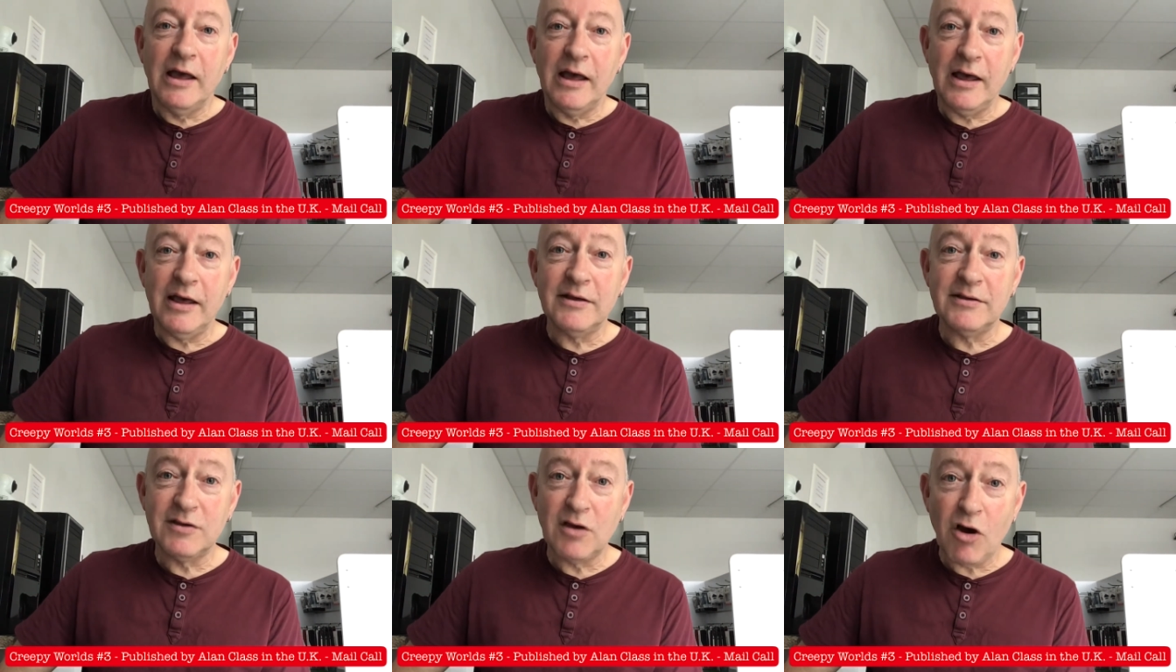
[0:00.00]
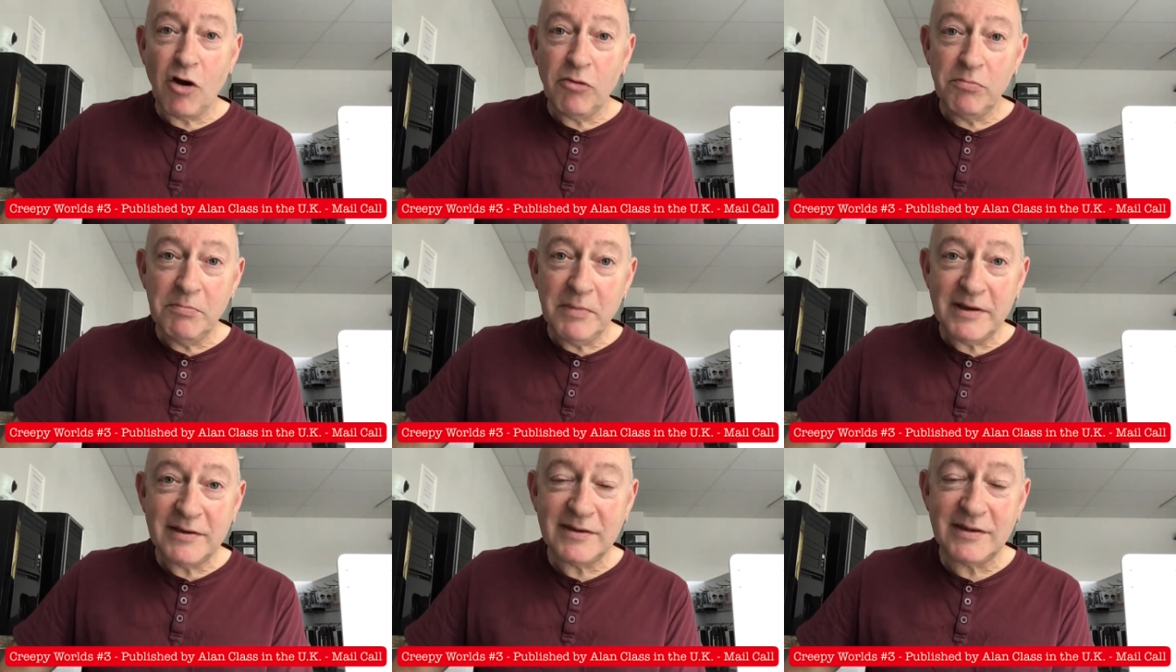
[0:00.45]
is
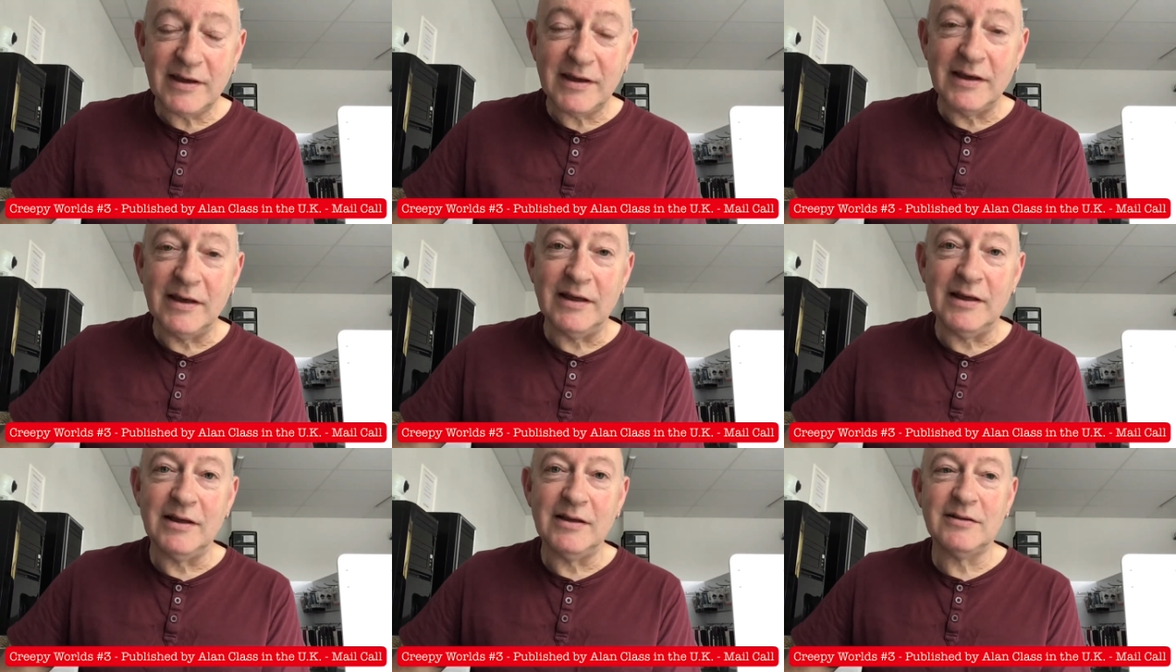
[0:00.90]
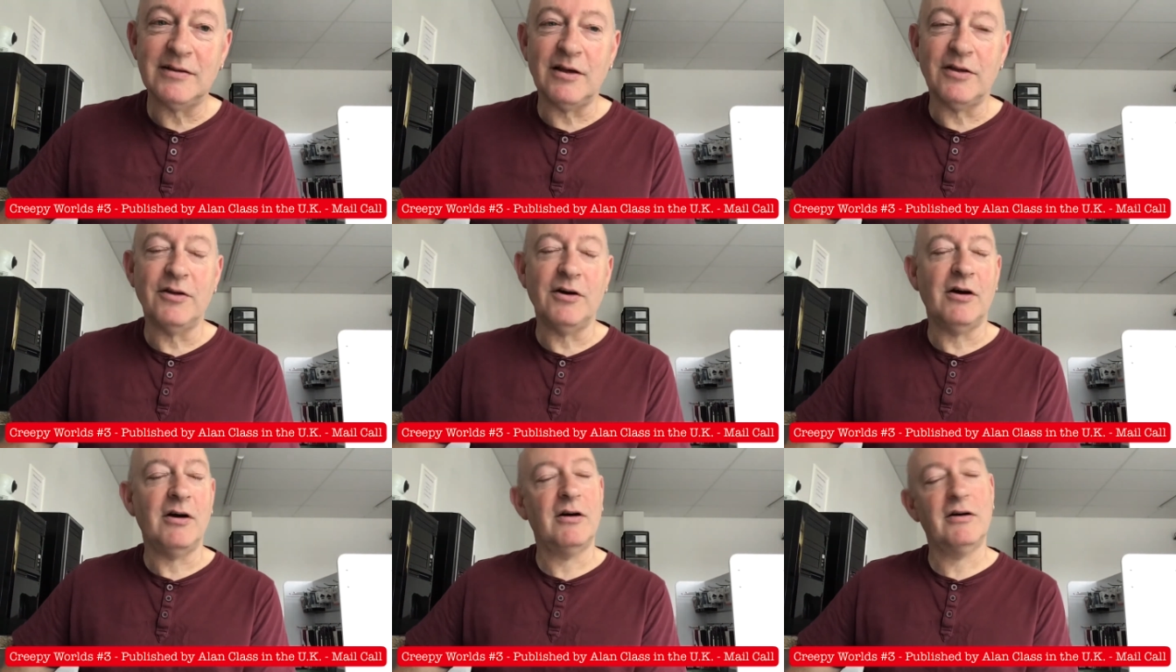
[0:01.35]
gone missing so
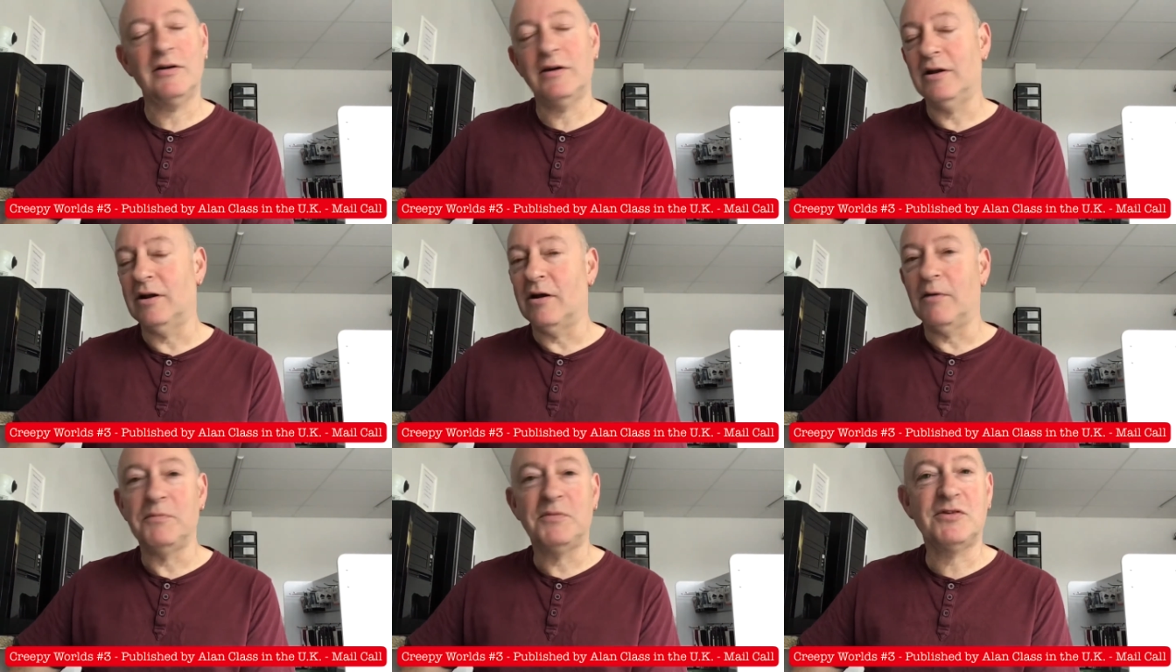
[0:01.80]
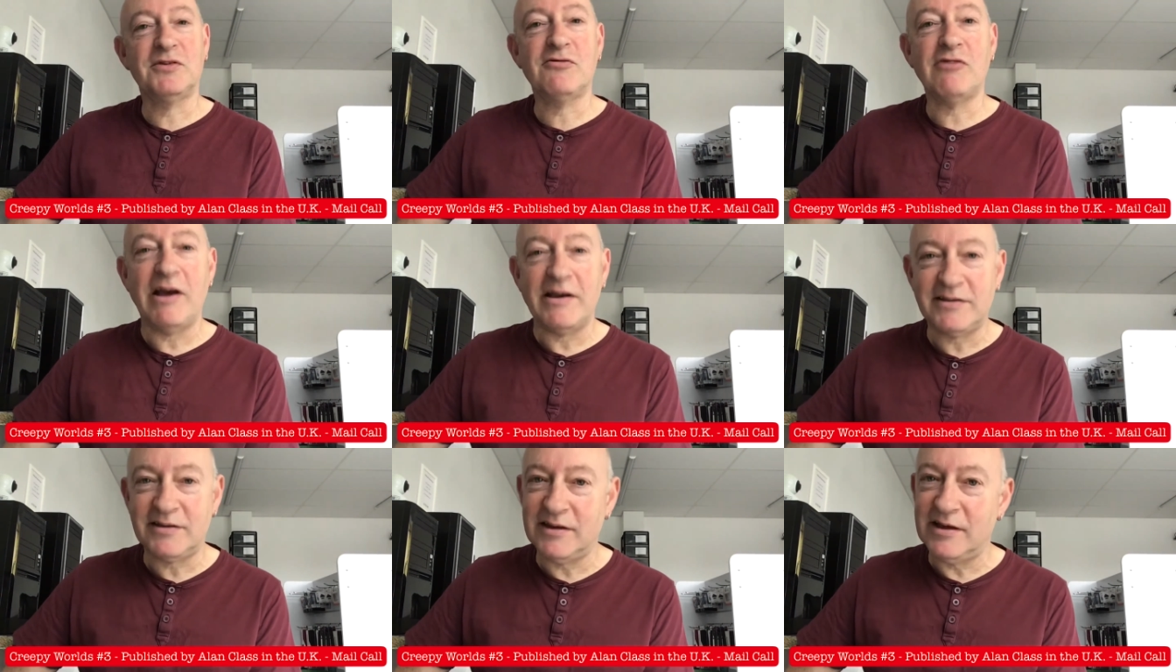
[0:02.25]
you know I'm
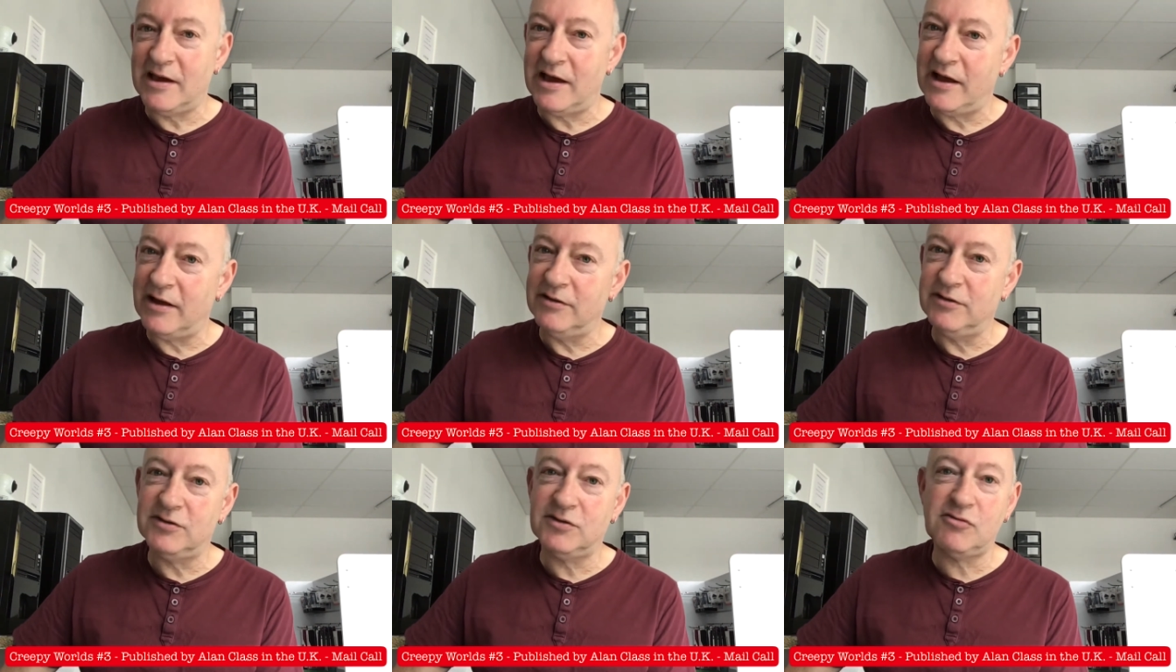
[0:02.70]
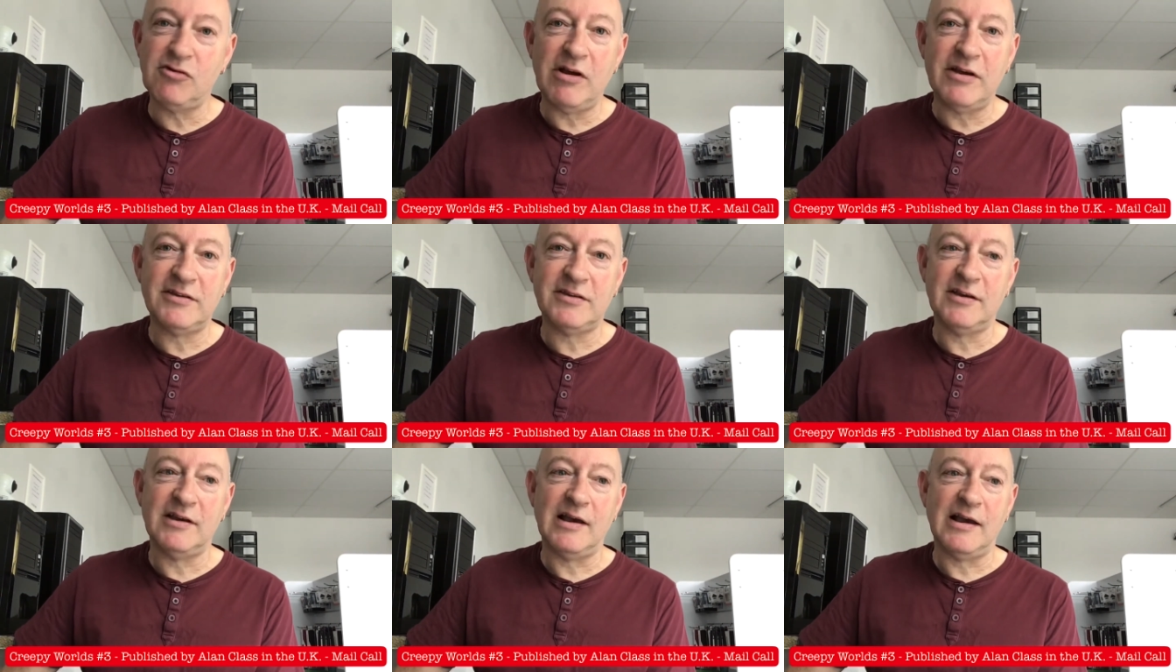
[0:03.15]
stressing out
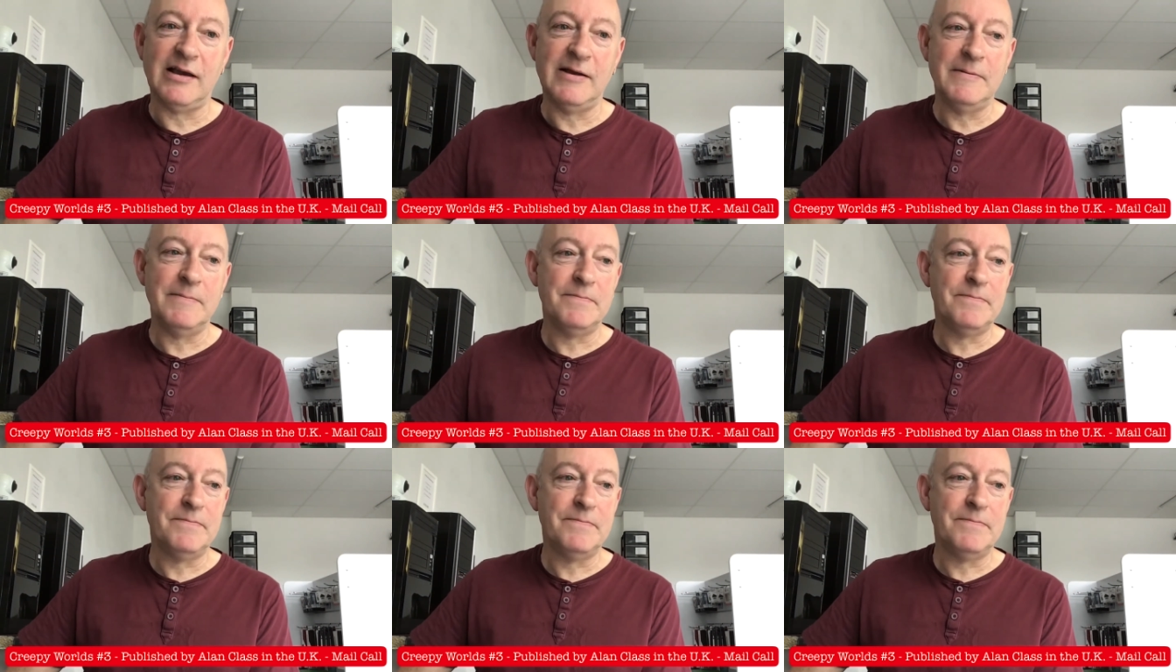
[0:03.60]
stressing out